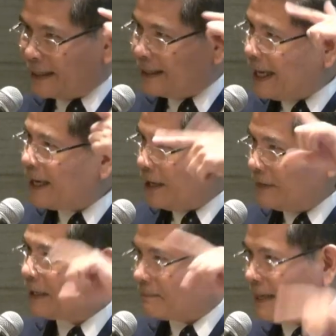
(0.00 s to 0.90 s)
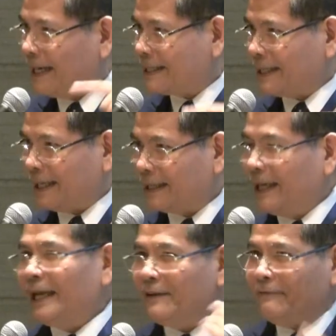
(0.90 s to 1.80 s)
Think of that mindset.
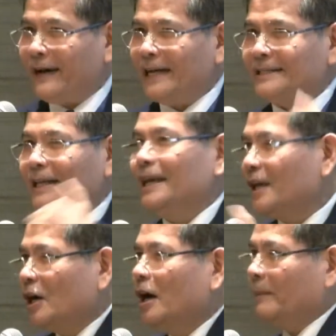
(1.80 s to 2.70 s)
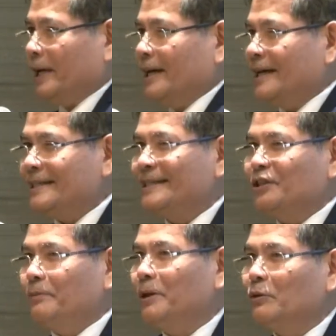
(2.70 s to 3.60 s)
In fact, e-commerce,
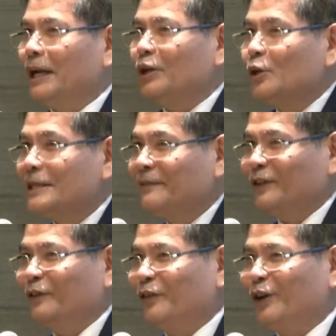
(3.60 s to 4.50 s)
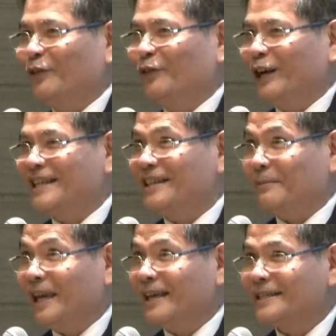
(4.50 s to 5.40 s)
to be really useful for
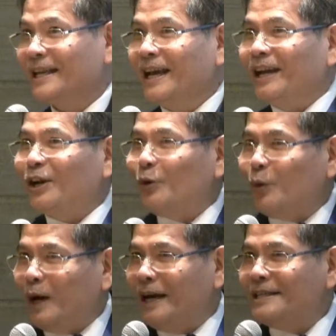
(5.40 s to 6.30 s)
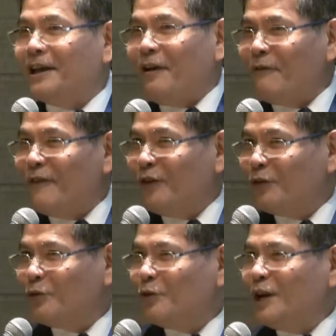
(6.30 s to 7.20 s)
SMEs, requires
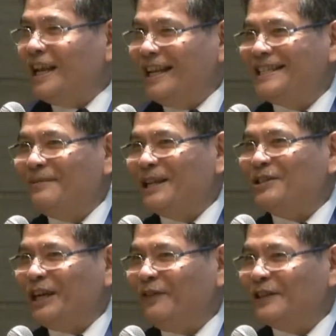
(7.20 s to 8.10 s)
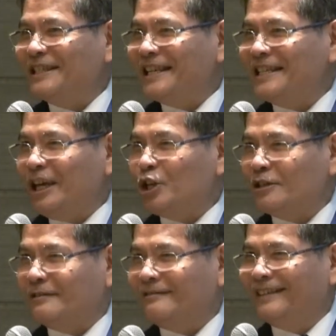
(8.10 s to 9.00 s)
really seamless trade facilitation.
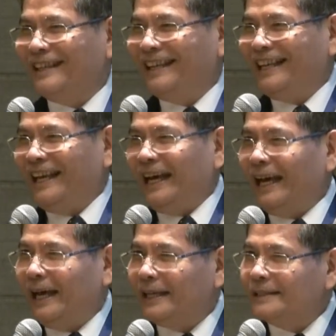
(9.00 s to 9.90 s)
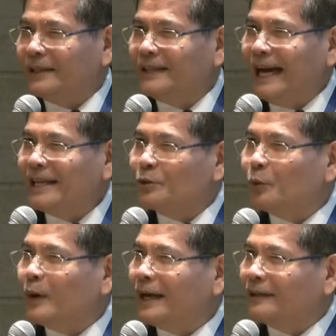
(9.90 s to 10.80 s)
So that's
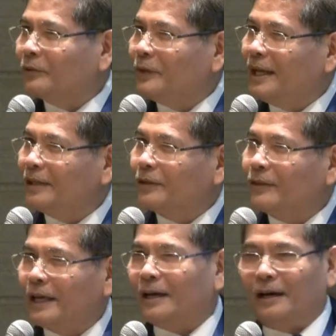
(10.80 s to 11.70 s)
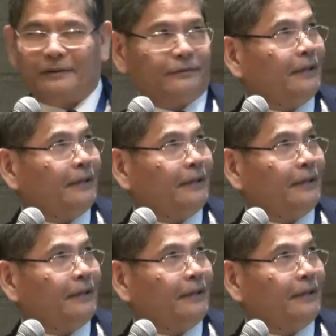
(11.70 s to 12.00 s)
what we need to think of.